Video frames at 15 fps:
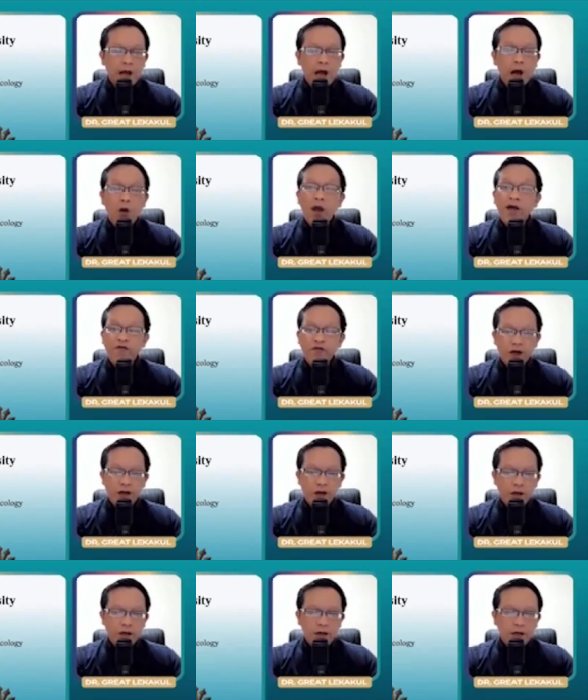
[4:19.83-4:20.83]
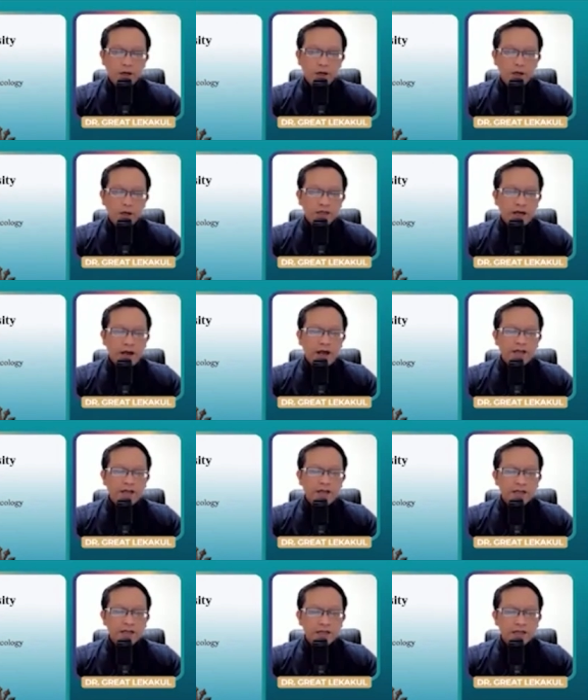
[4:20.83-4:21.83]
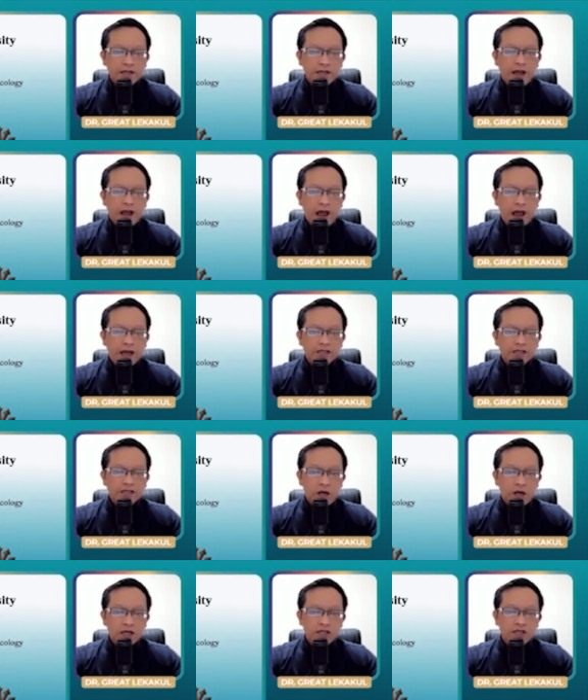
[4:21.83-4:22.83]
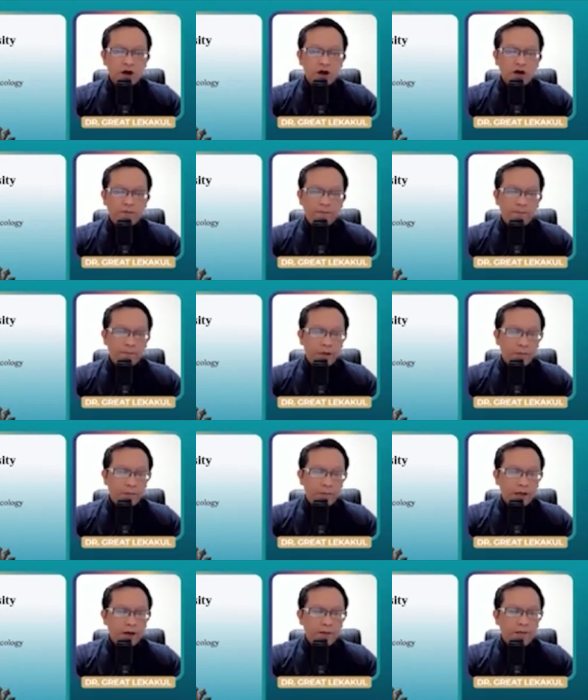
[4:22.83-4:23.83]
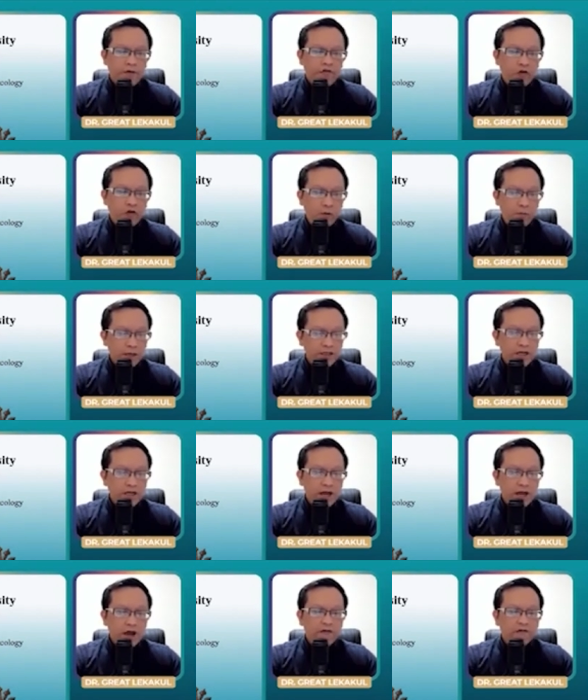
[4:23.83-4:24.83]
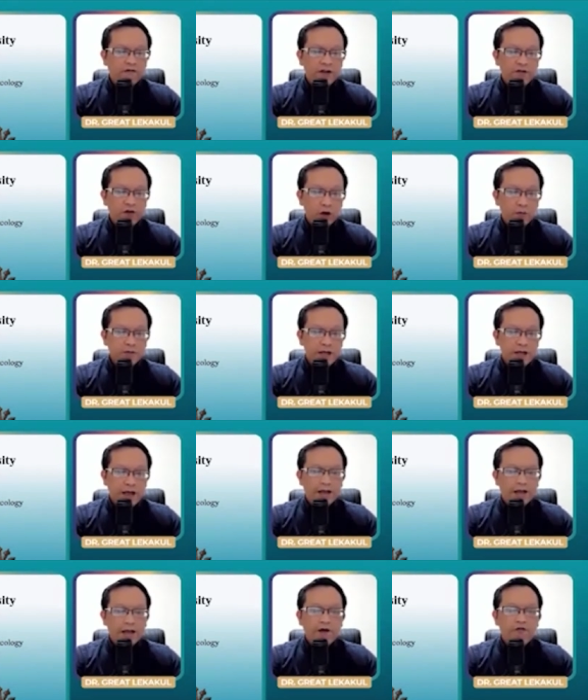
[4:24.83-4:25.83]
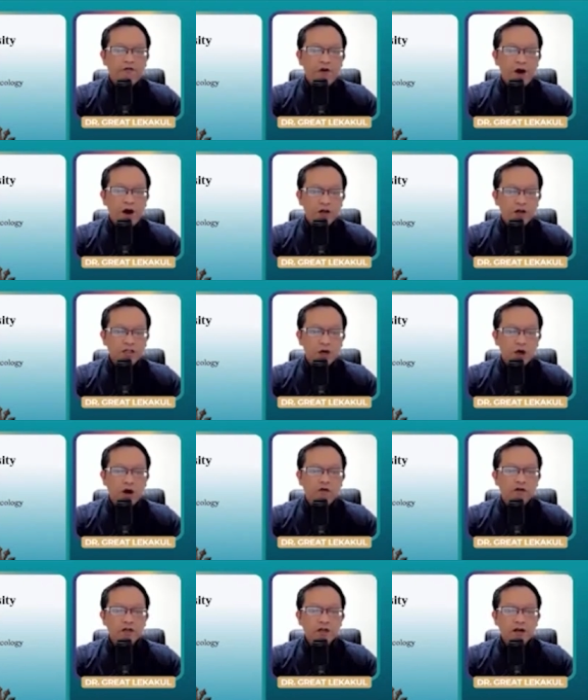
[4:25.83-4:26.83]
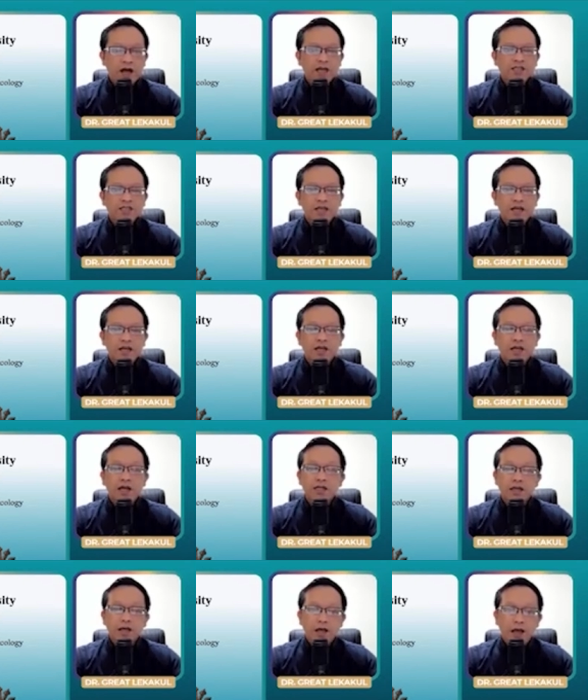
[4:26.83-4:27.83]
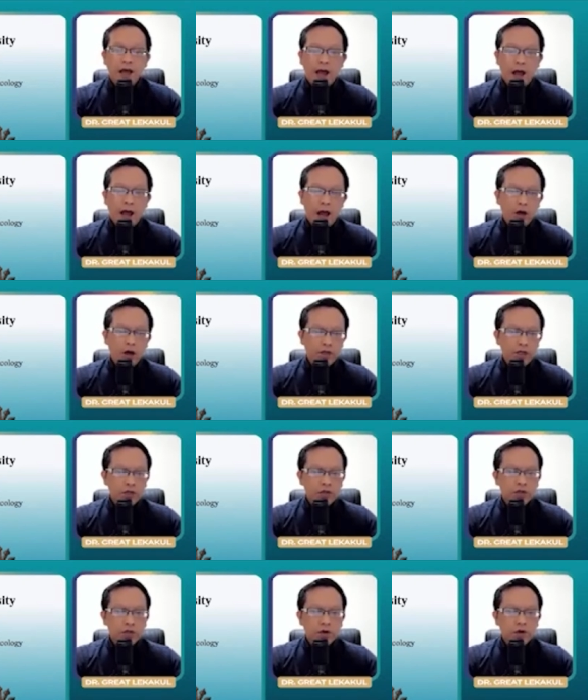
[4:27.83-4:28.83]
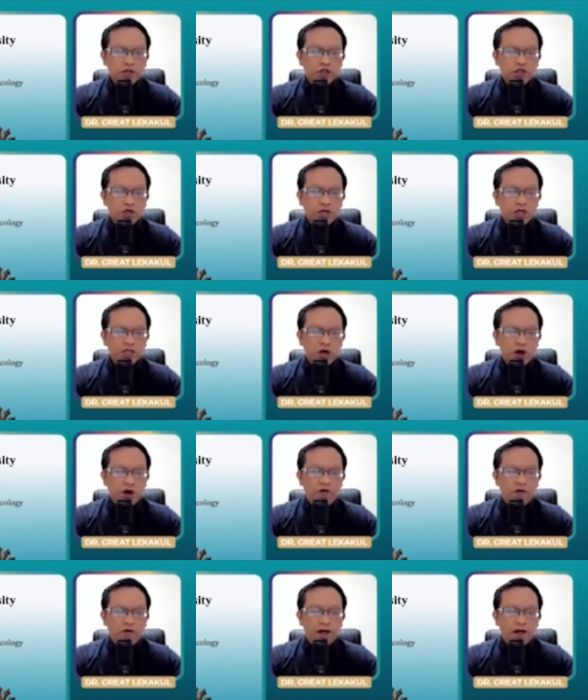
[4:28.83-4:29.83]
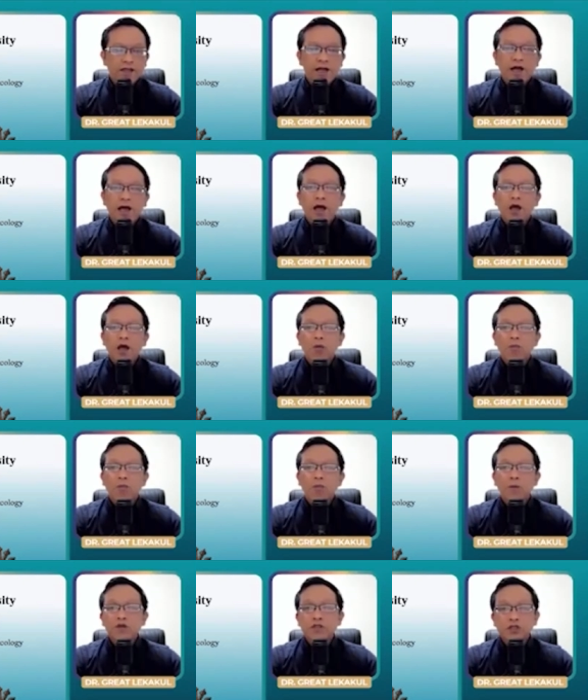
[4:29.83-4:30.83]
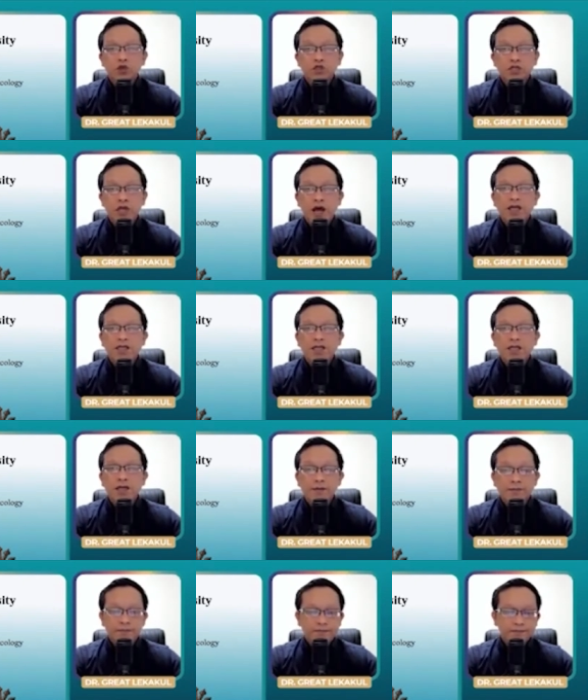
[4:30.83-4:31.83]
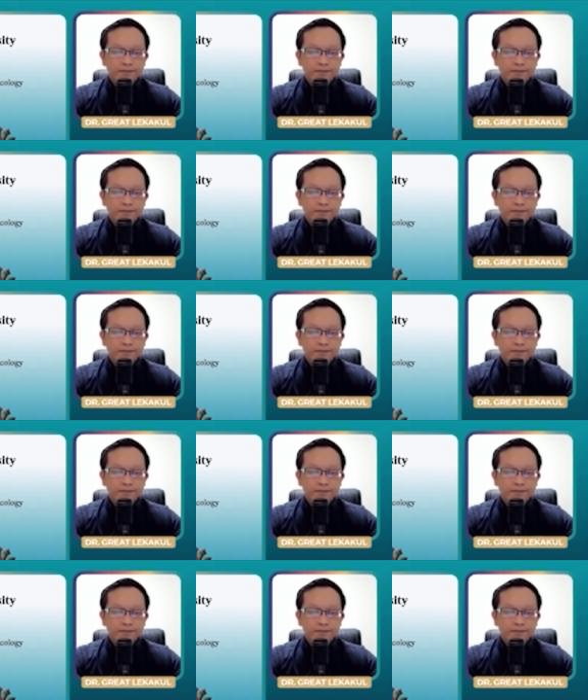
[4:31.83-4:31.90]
However, the identity and styles of Phin Pia performance have developed and are varied over the last decade, according to the change of Lanna music society.